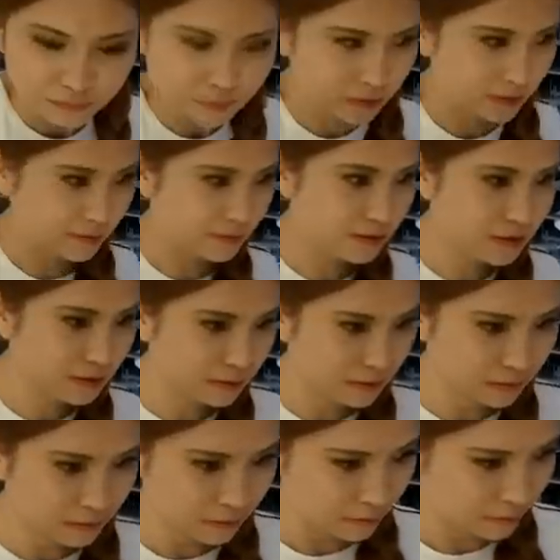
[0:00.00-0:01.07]
See.
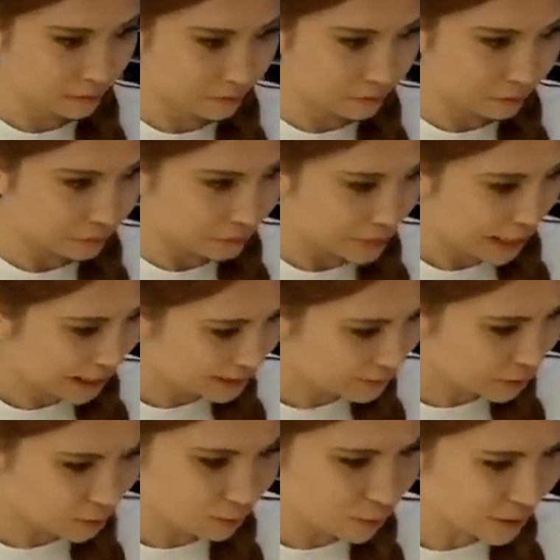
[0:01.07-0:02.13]
It asked me
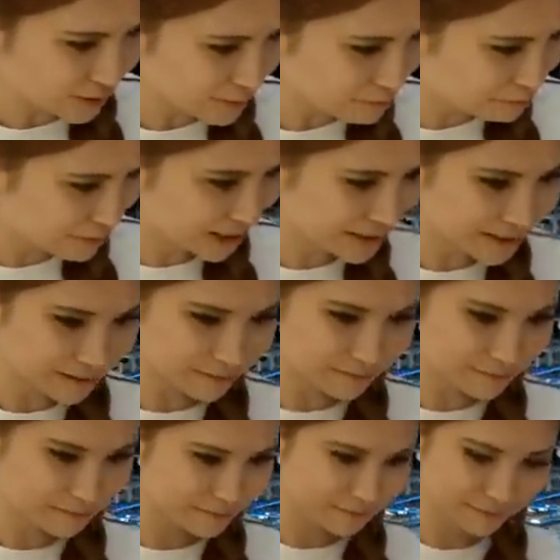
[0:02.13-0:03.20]
to press a button.
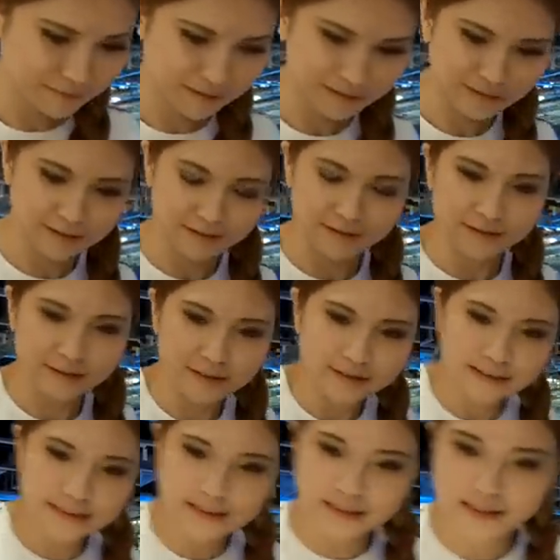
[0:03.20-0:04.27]

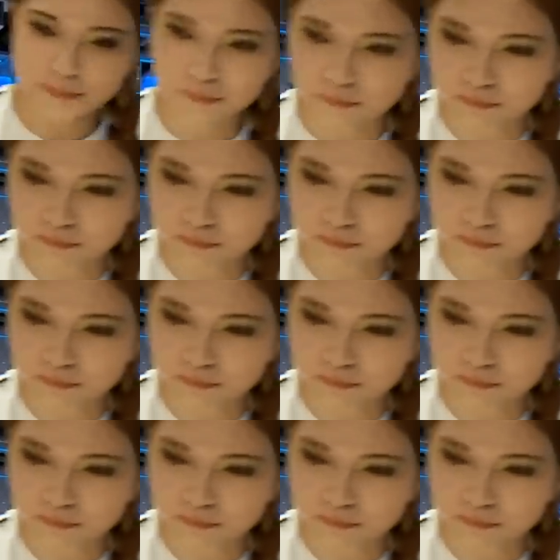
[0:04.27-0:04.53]
This is the